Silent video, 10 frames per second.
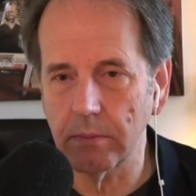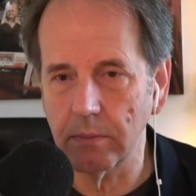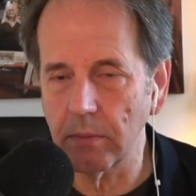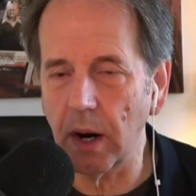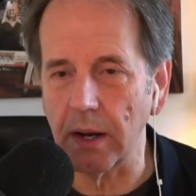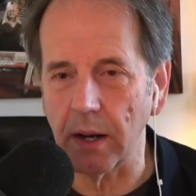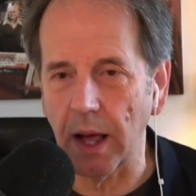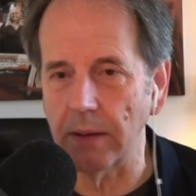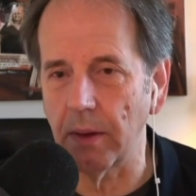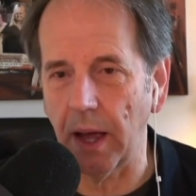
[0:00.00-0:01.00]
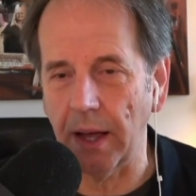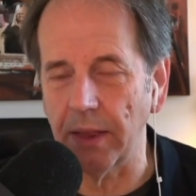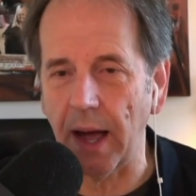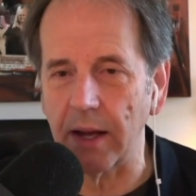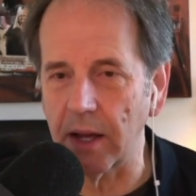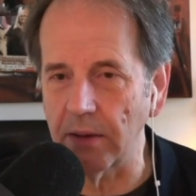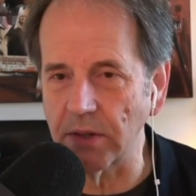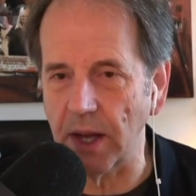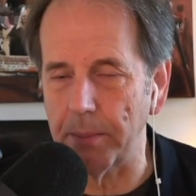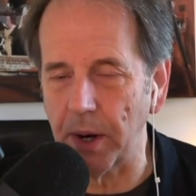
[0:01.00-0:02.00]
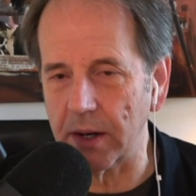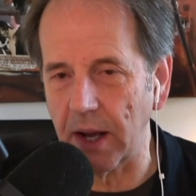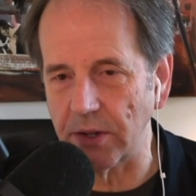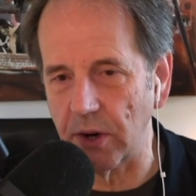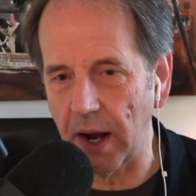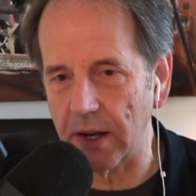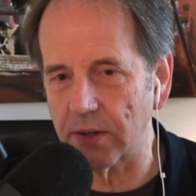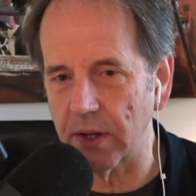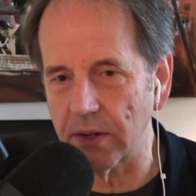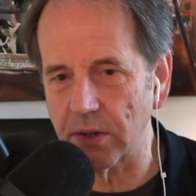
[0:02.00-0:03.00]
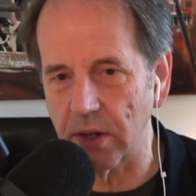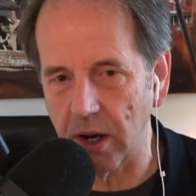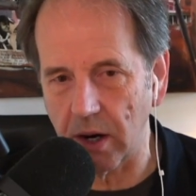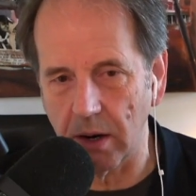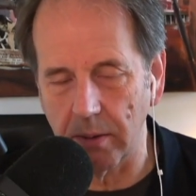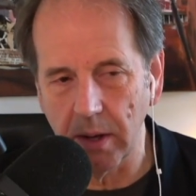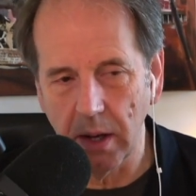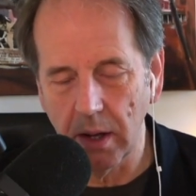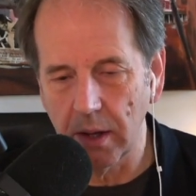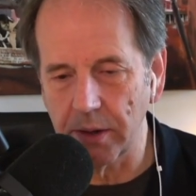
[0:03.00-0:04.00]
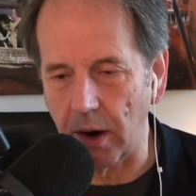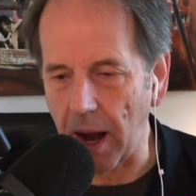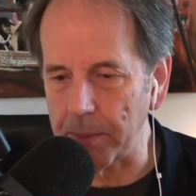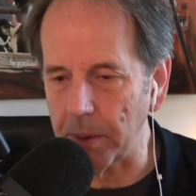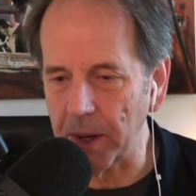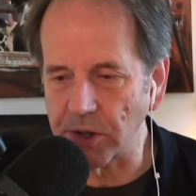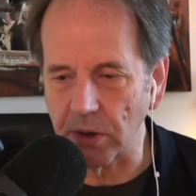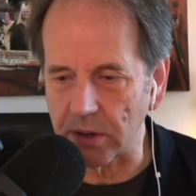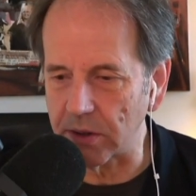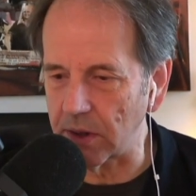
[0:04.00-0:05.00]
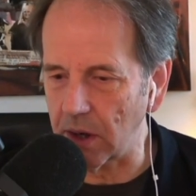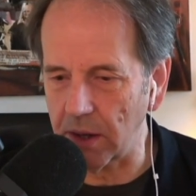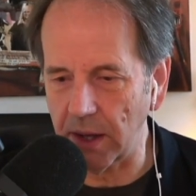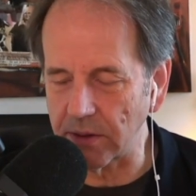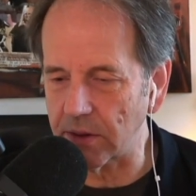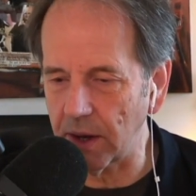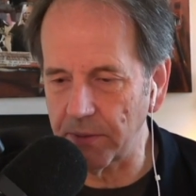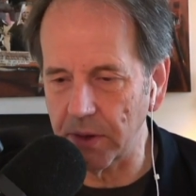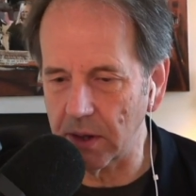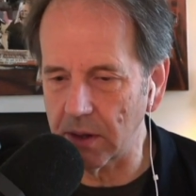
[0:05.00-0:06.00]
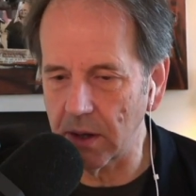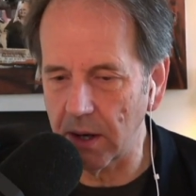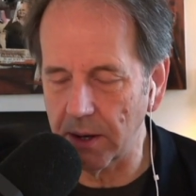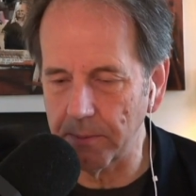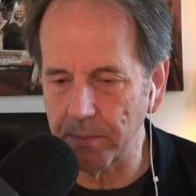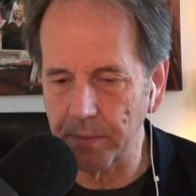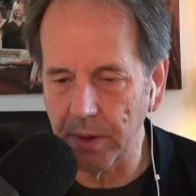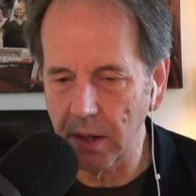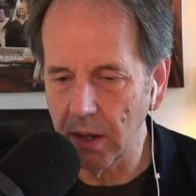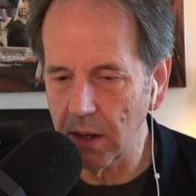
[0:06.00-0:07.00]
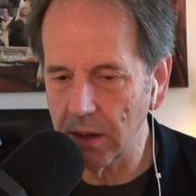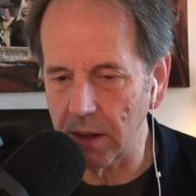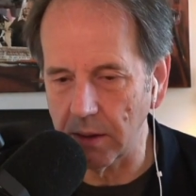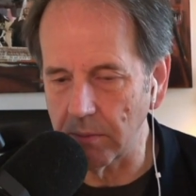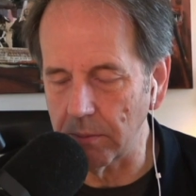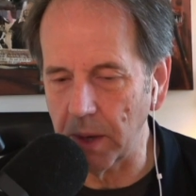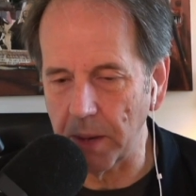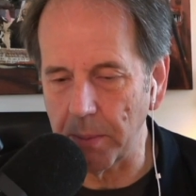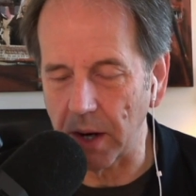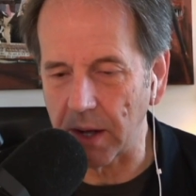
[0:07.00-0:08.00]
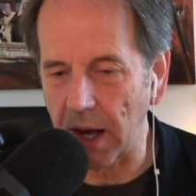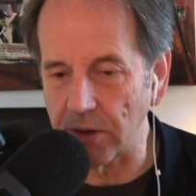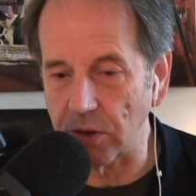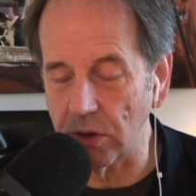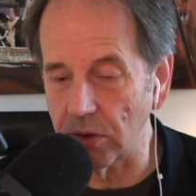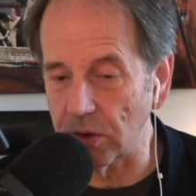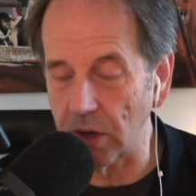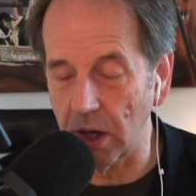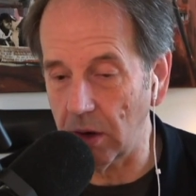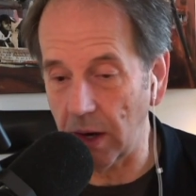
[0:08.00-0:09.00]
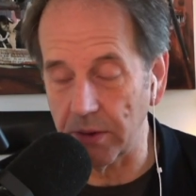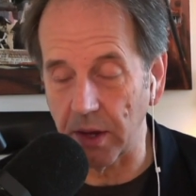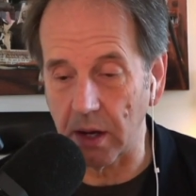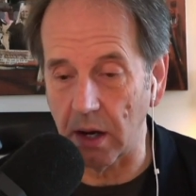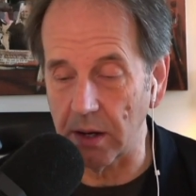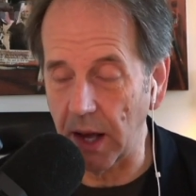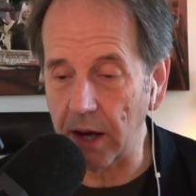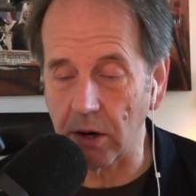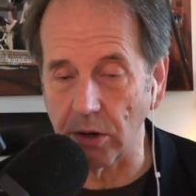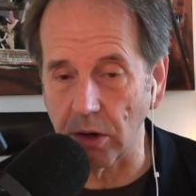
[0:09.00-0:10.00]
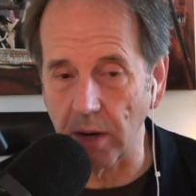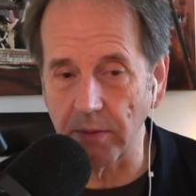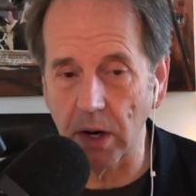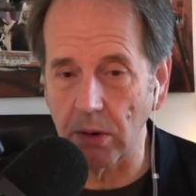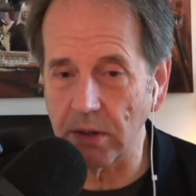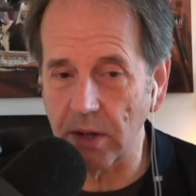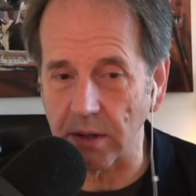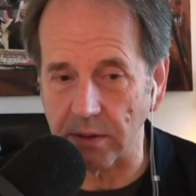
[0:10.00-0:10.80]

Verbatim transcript: All right, and and that gives that podcaster access to their their Apple metrics and all that stuff that um, that many podcasters, you know, I think on Anchor don't even know exist.